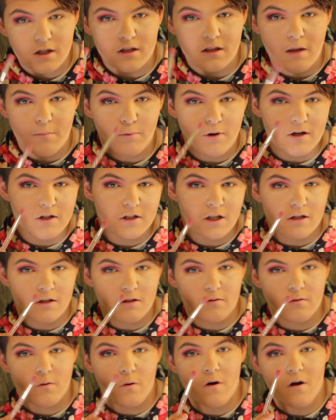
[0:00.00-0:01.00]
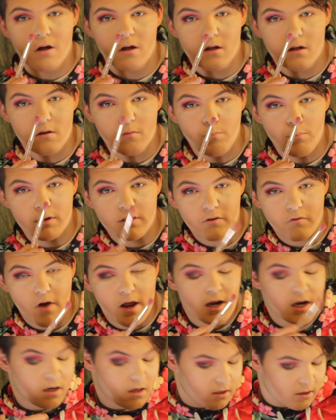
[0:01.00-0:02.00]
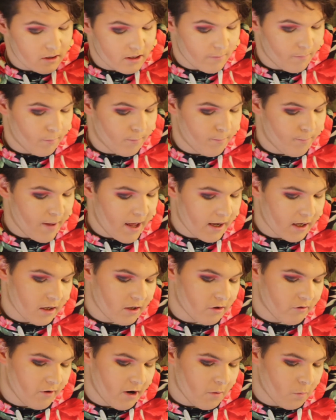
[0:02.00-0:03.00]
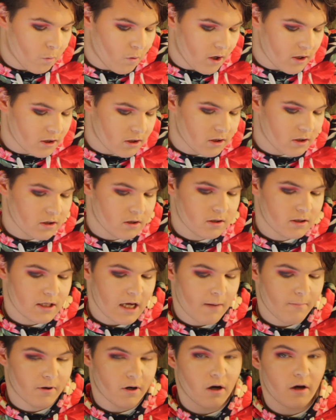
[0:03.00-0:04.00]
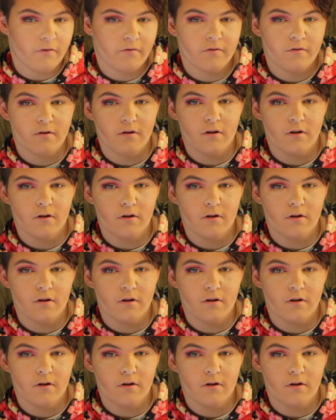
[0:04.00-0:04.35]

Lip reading: Take that brush that you put the red in, dip back into the red once, tap it off,